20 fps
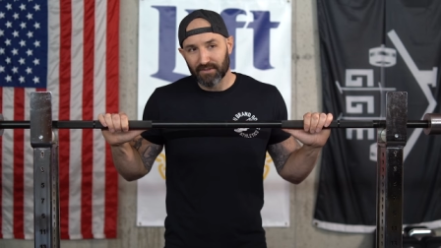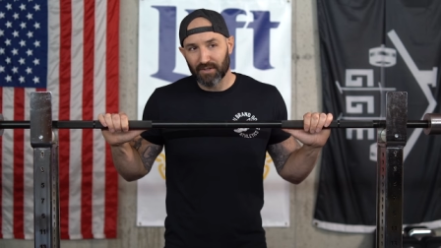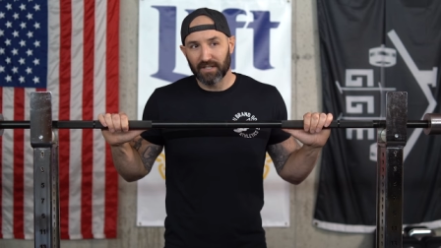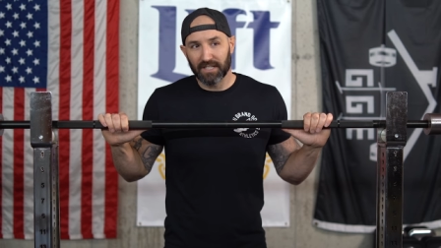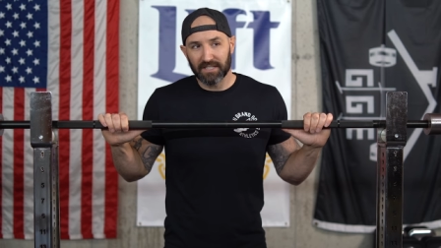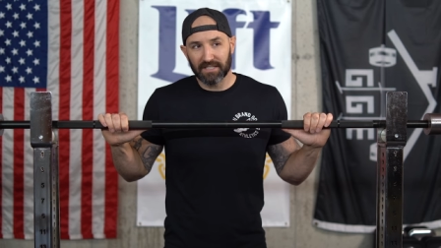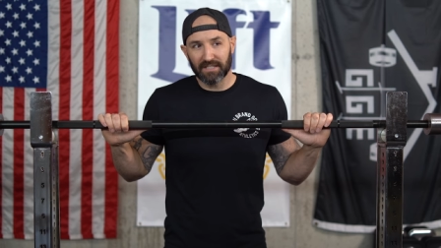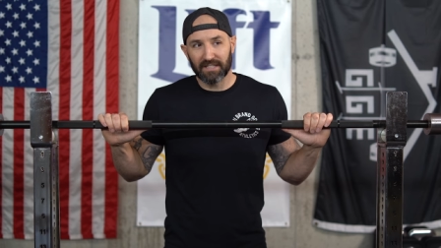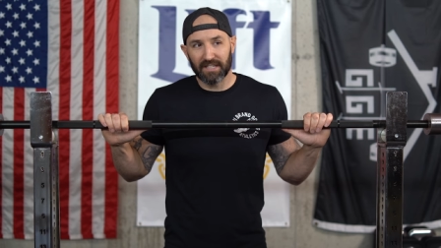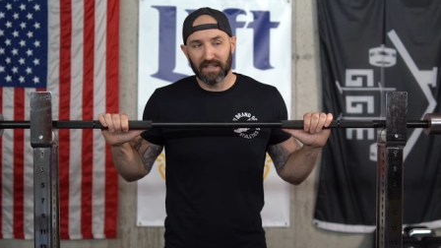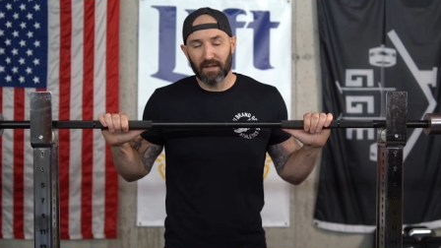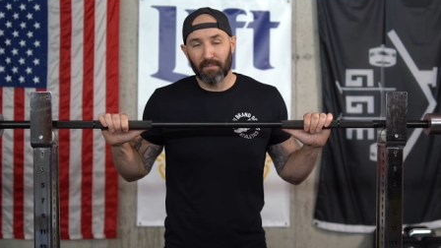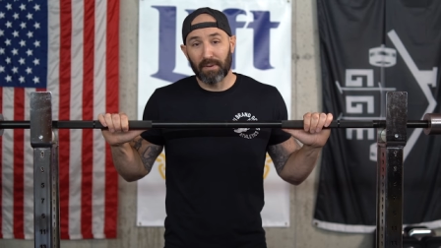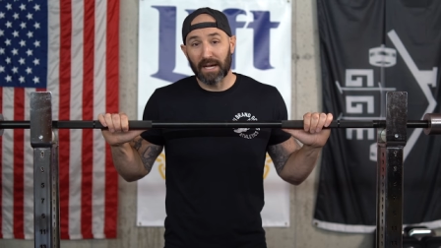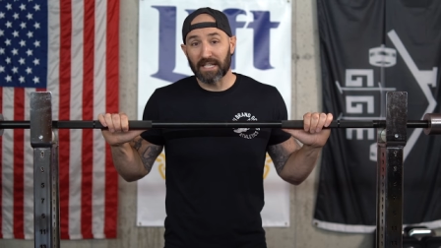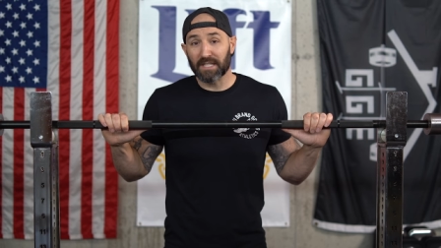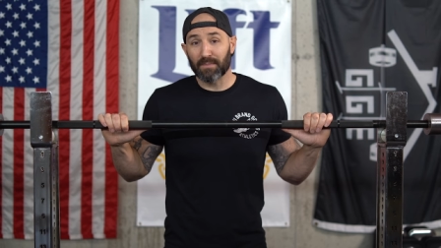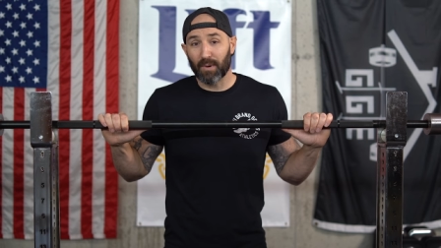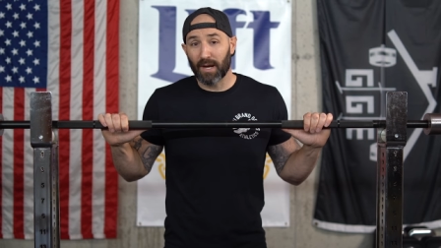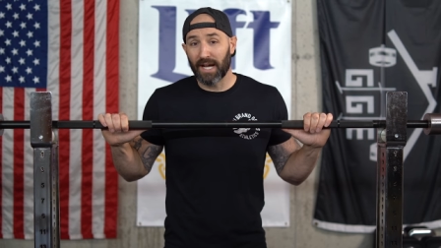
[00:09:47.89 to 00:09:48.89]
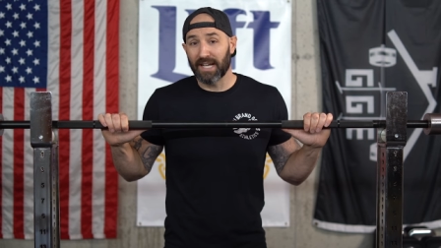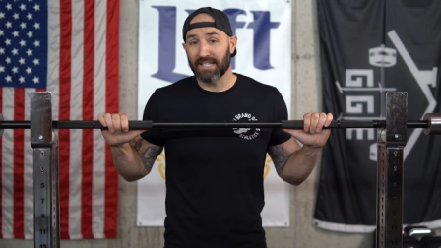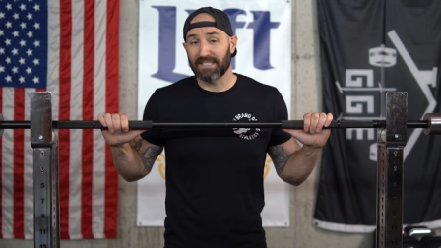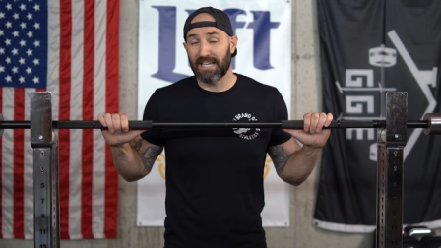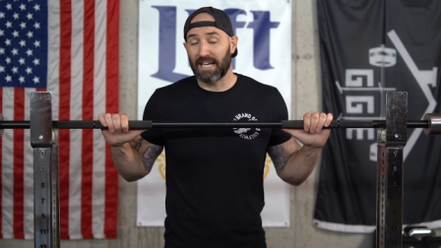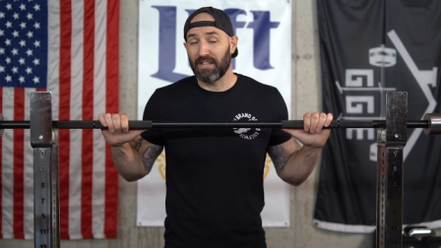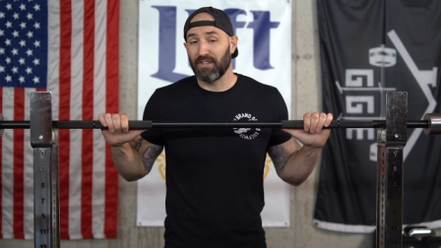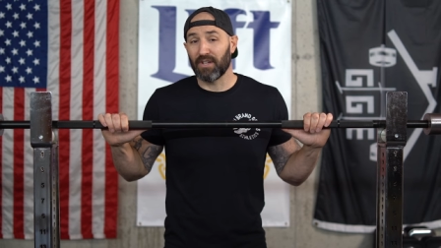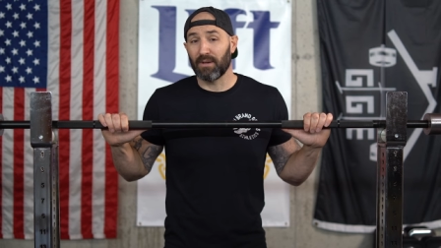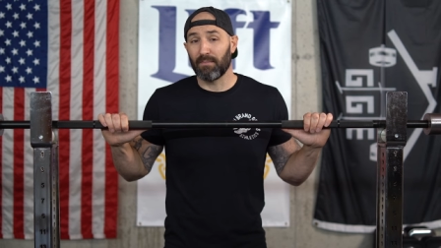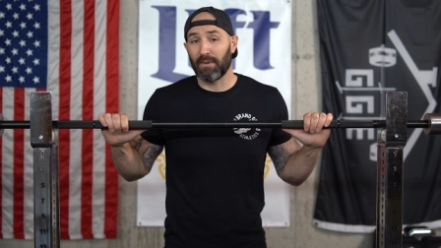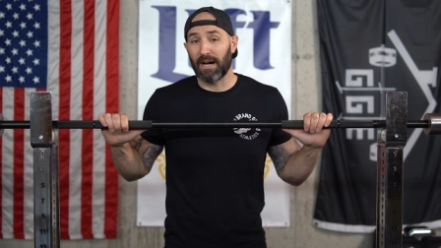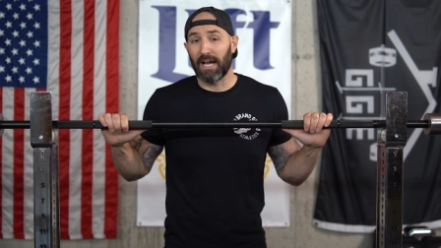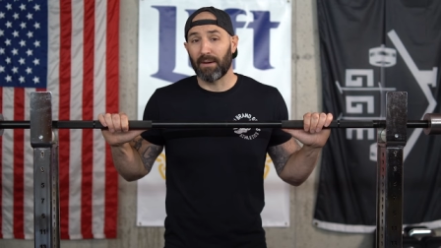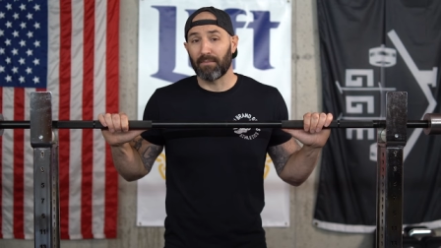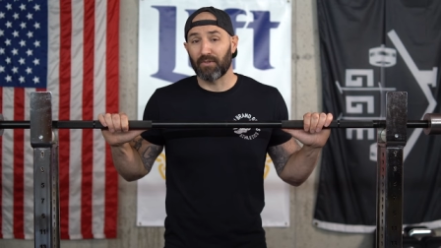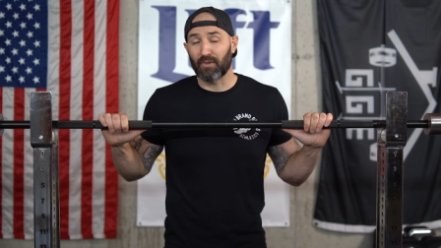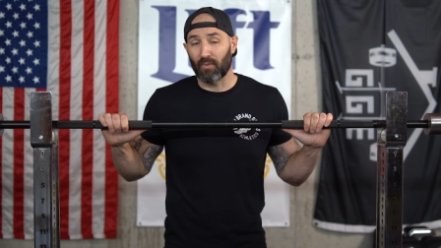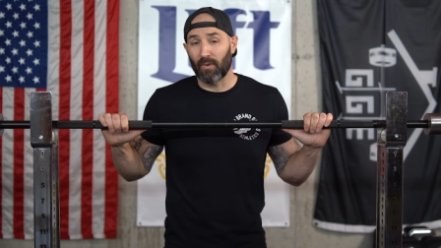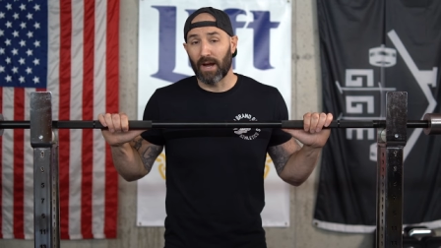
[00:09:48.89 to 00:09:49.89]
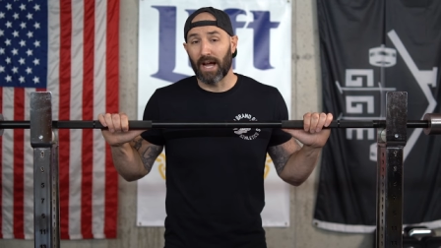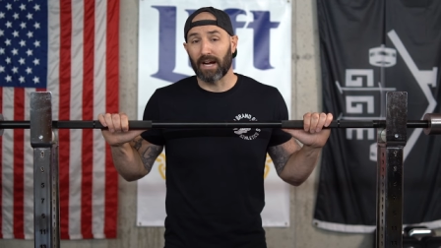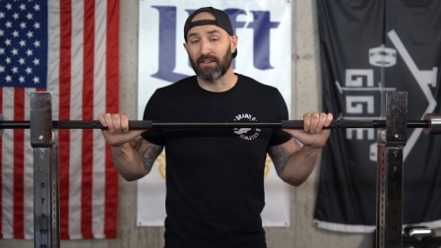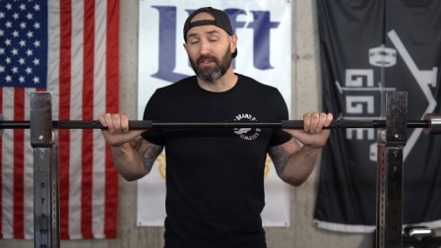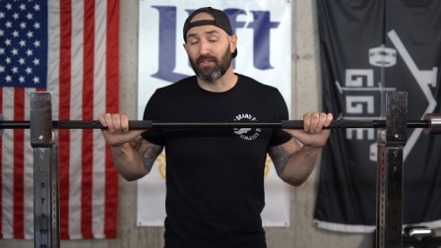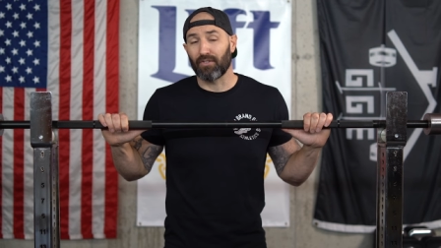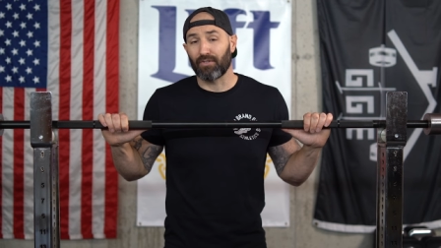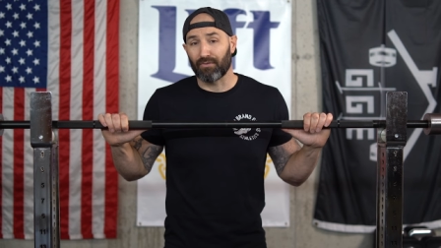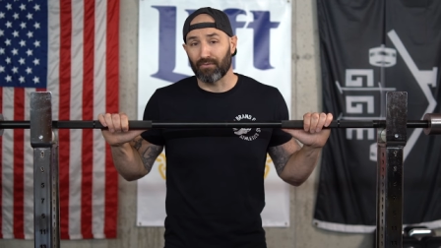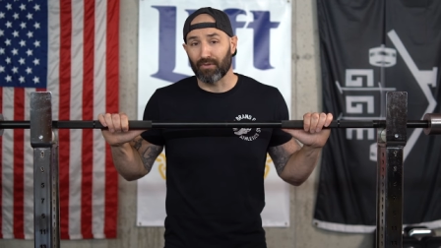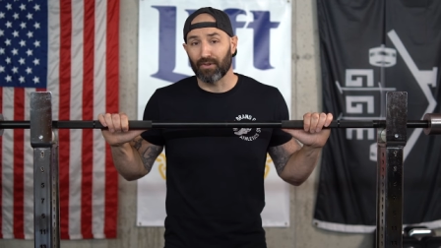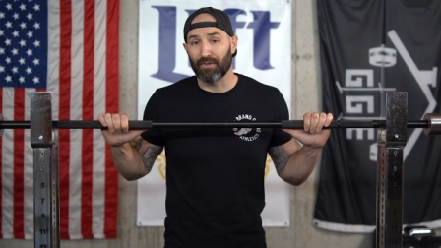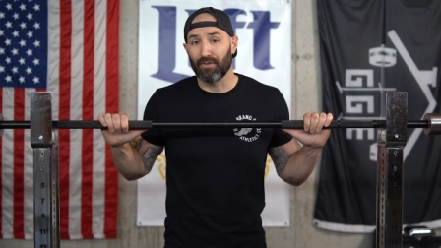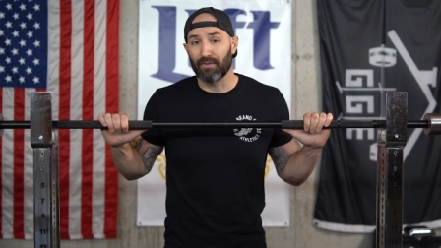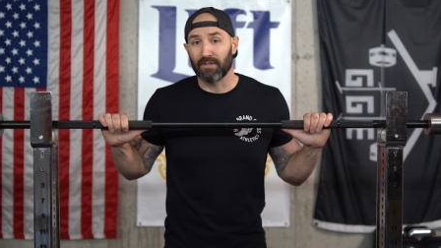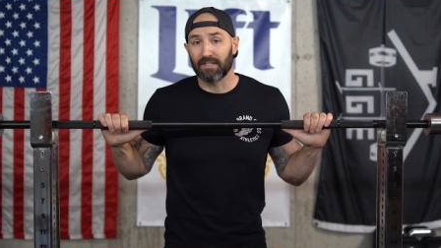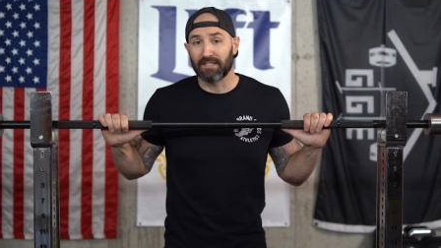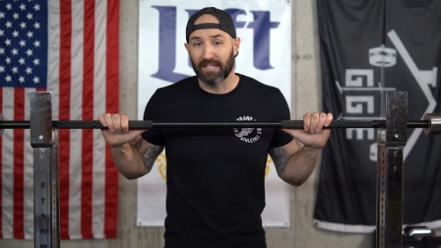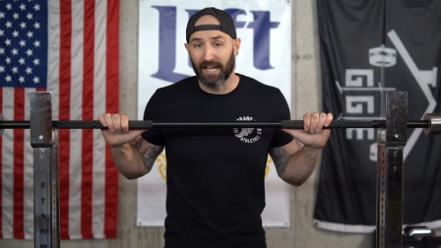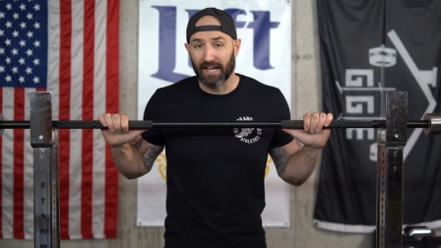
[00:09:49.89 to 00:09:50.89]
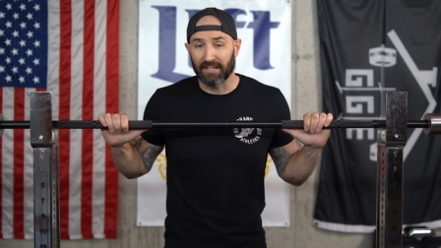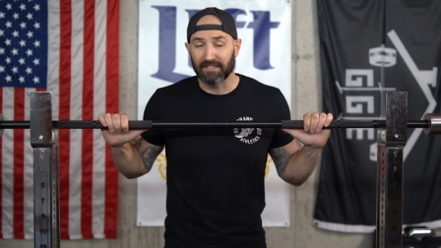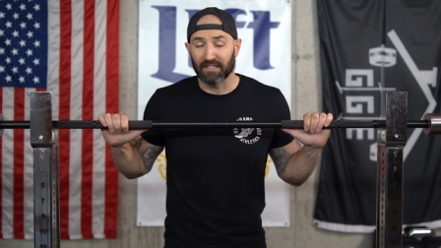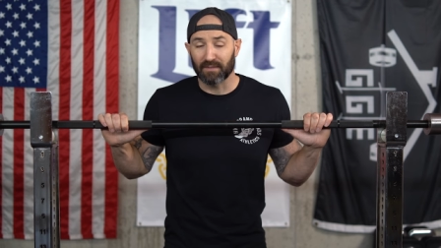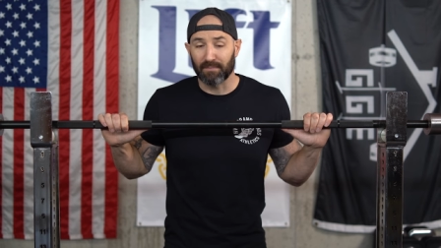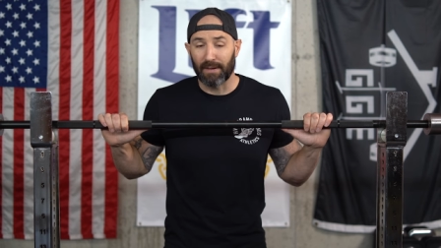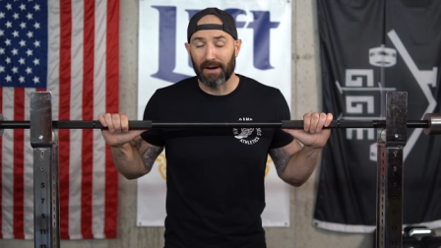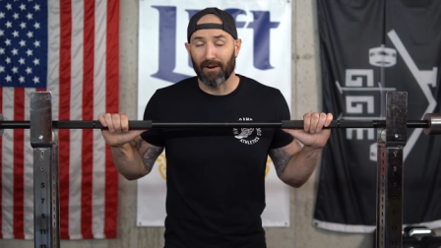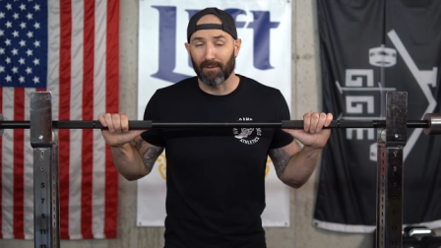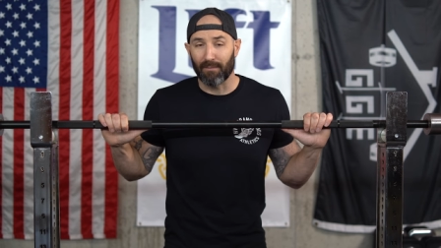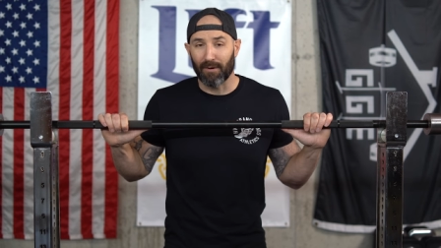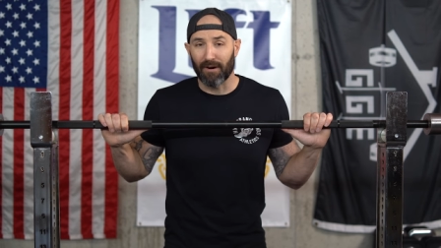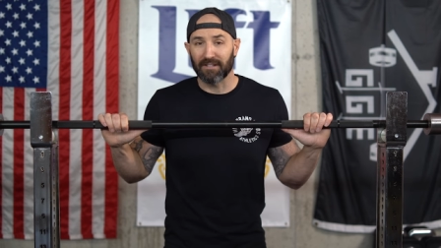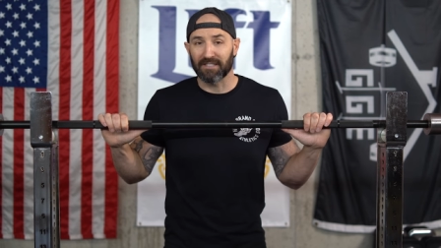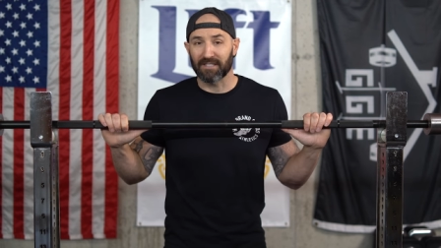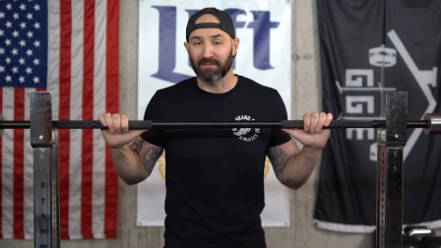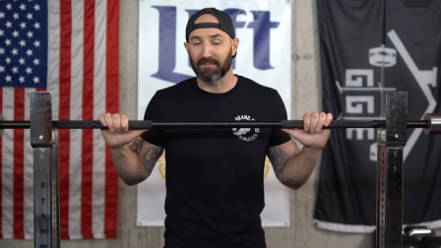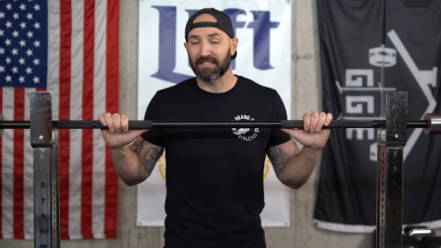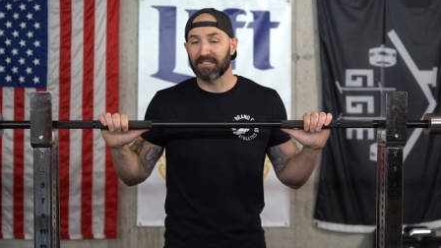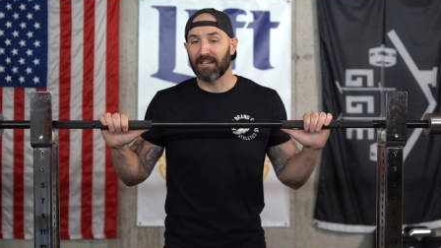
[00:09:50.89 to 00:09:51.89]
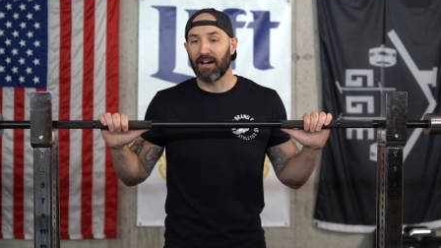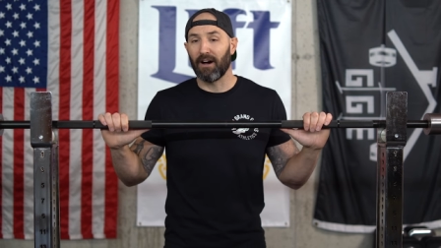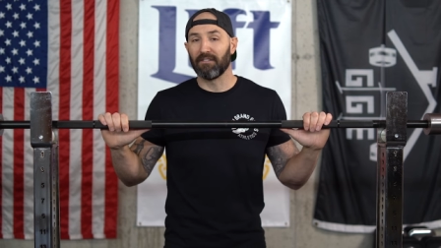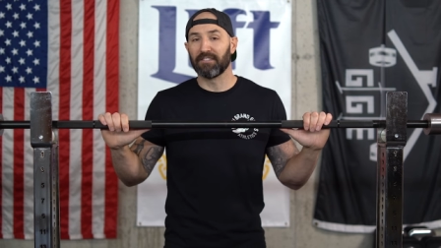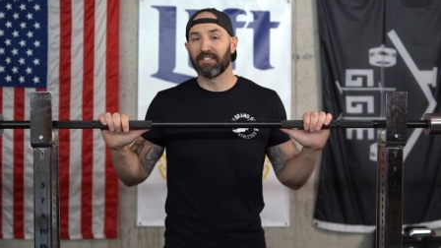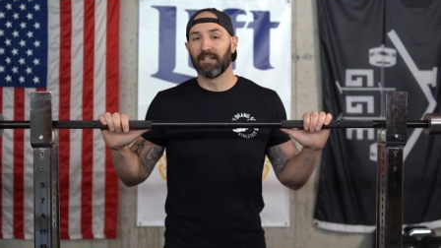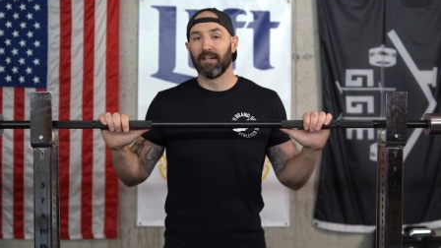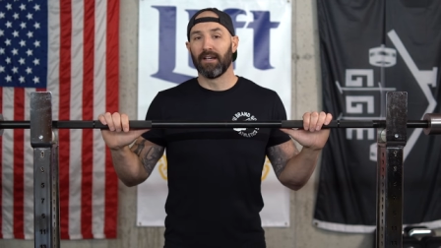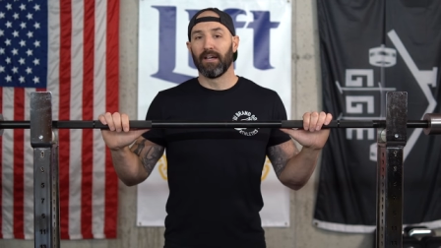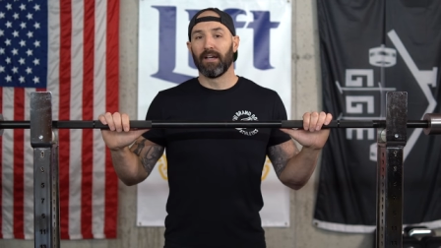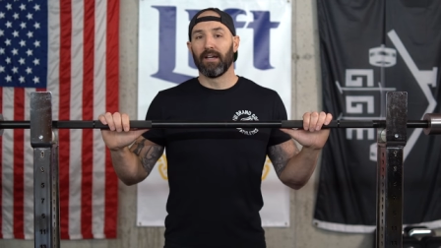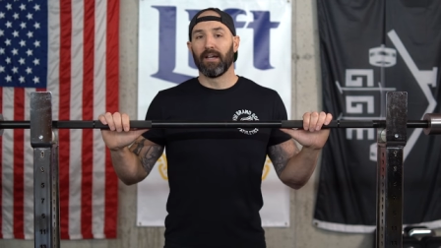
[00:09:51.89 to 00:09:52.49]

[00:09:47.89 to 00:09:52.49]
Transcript: Traditionally, the best price now that you can buy them direct through Texas Power Bars themselves.